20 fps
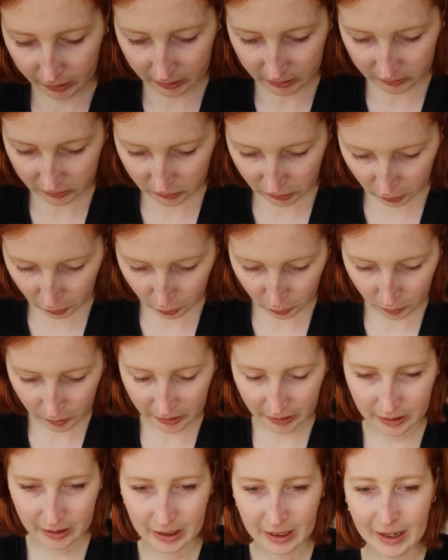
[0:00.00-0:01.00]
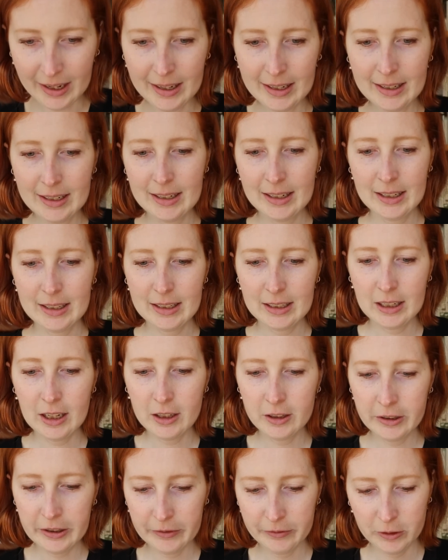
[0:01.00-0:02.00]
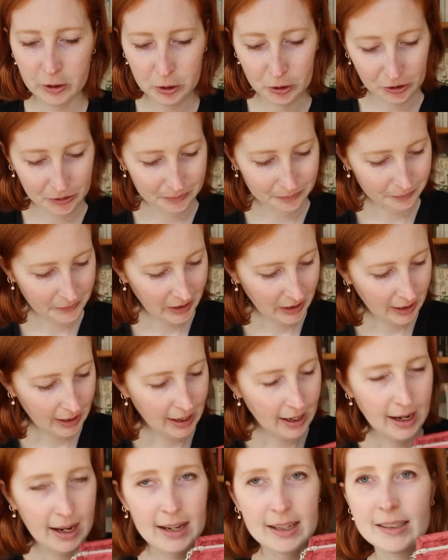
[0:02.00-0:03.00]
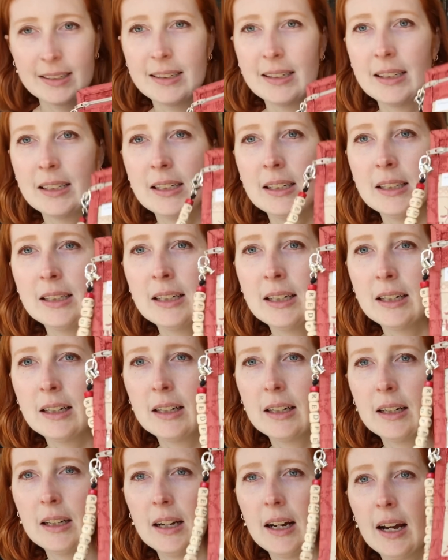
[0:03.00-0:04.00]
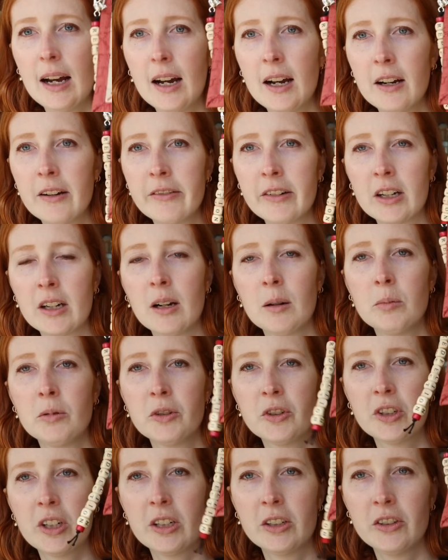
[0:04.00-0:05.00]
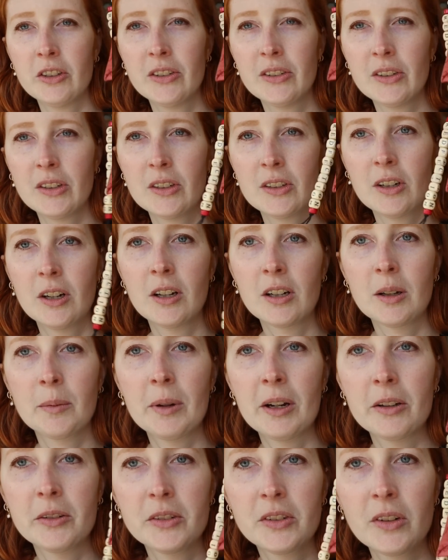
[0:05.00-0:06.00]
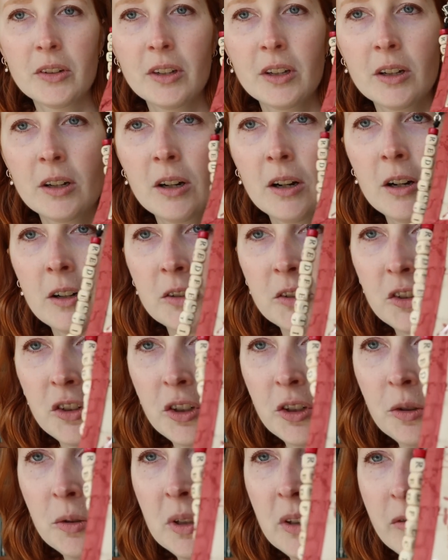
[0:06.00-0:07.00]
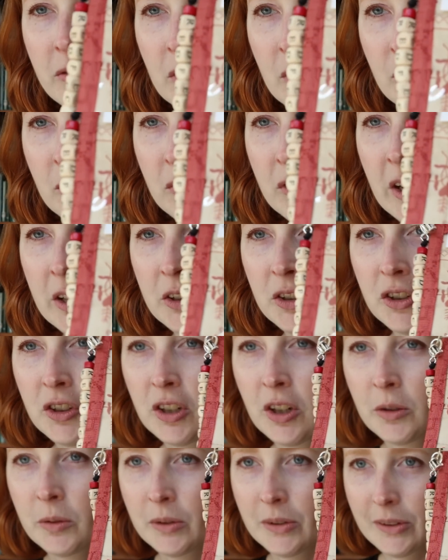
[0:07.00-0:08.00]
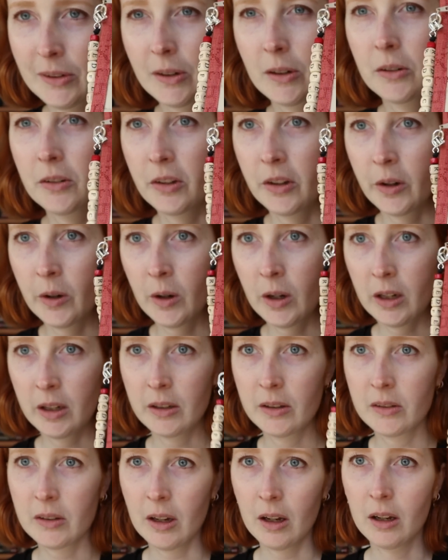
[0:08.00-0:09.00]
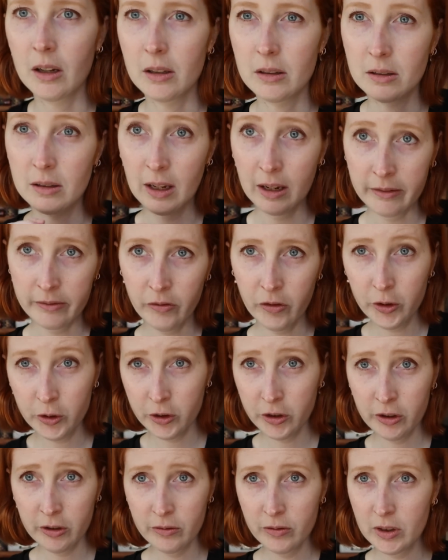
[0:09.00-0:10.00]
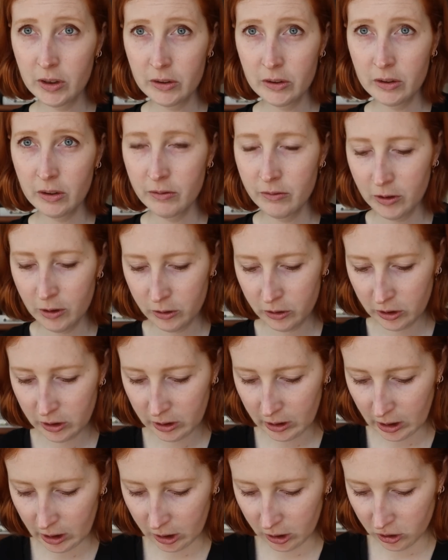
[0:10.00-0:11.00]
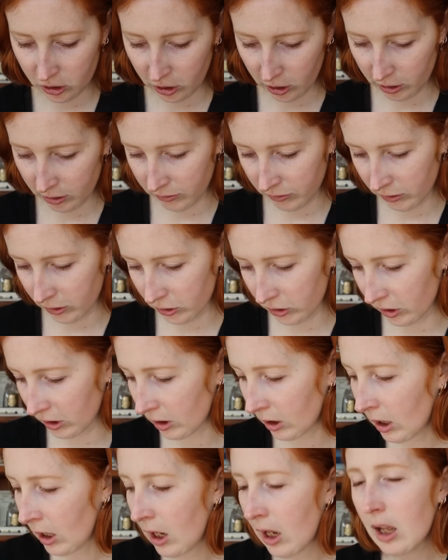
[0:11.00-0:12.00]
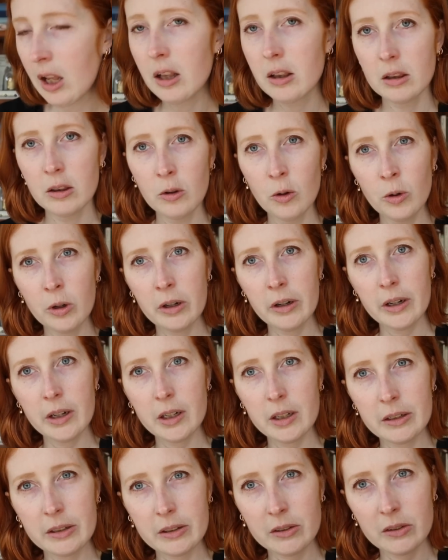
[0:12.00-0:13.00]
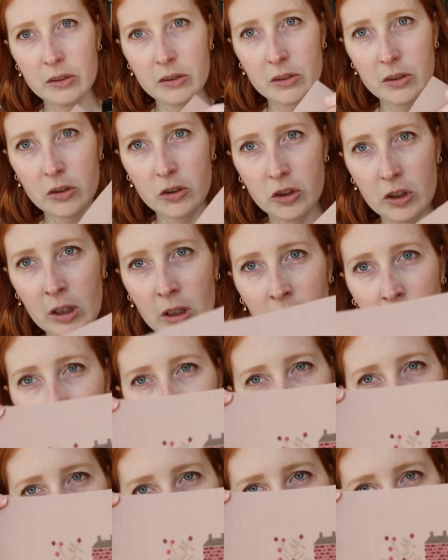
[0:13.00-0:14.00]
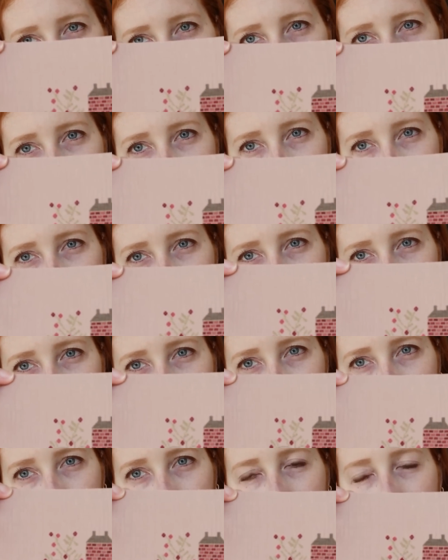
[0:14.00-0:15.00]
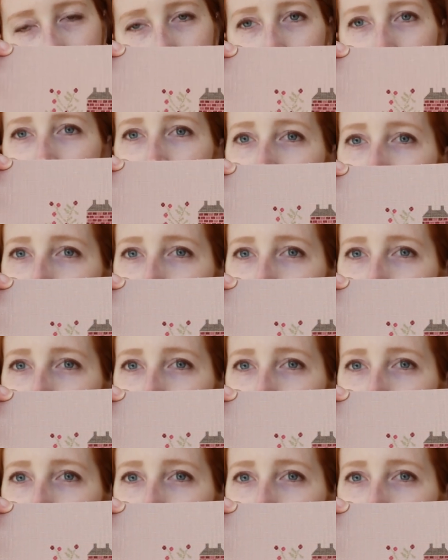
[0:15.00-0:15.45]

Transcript: So then the color conversion, I did have a couple changes to talk about. So there are 2 different flesh tones here. There is a light version of this conversion and a dark version. Laura is stitching on weeks 56 count